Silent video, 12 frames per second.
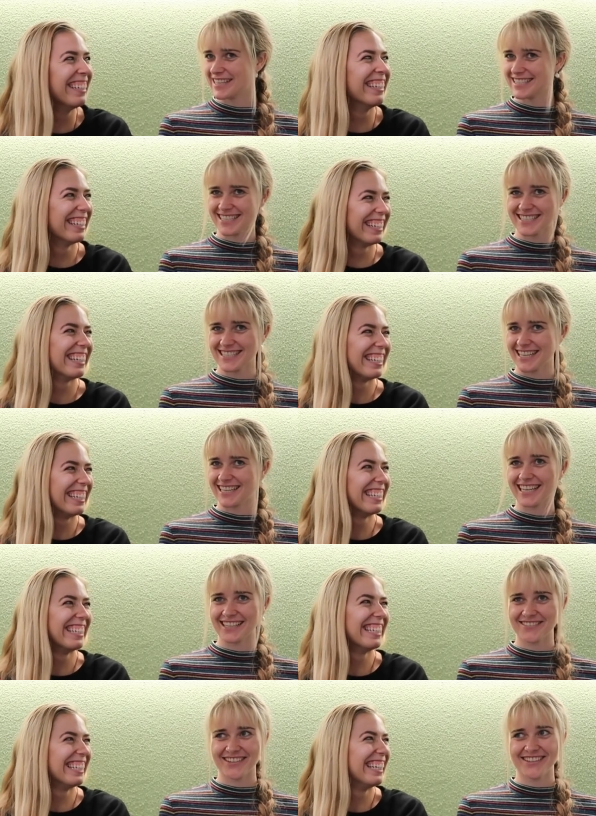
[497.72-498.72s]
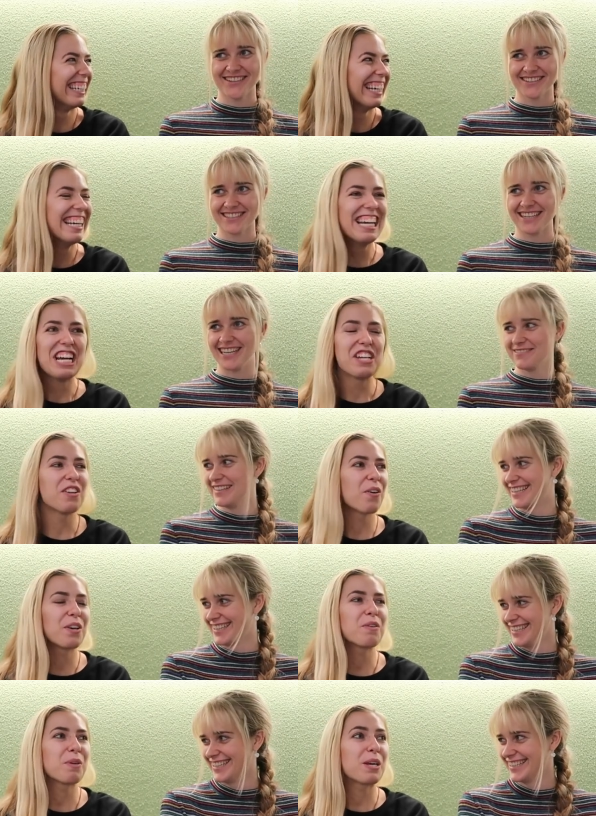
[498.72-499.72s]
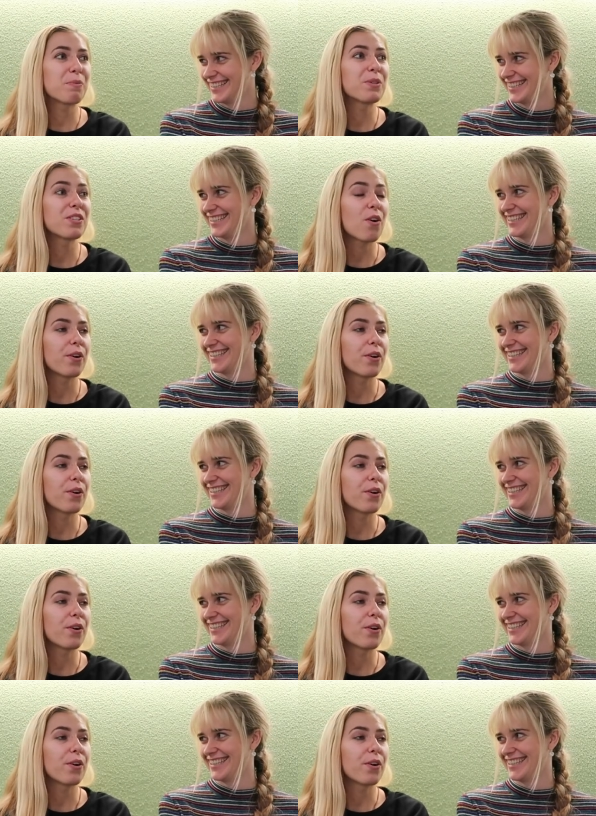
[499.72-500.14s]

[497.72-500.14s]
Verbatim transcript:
Speaker 1: minutes doesn't sound like a very long time. No,
Speaker 2: it, it, was